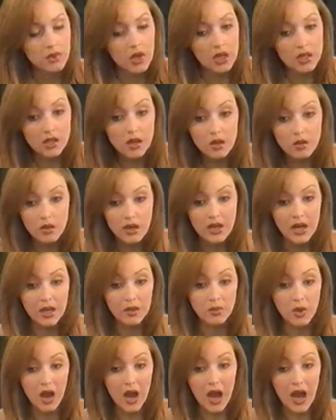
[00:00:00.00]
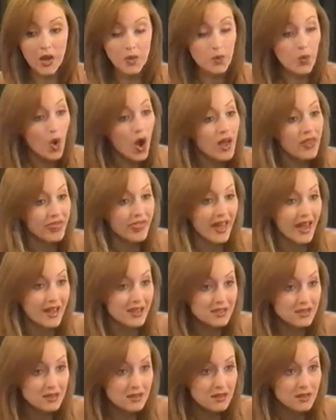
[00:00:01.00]
I know, and I, I want
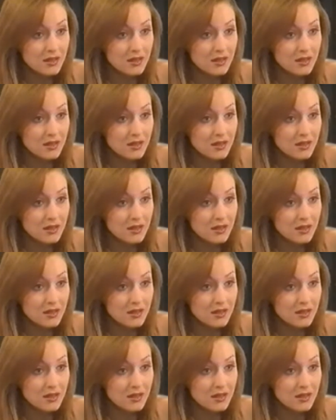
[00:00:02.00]
that.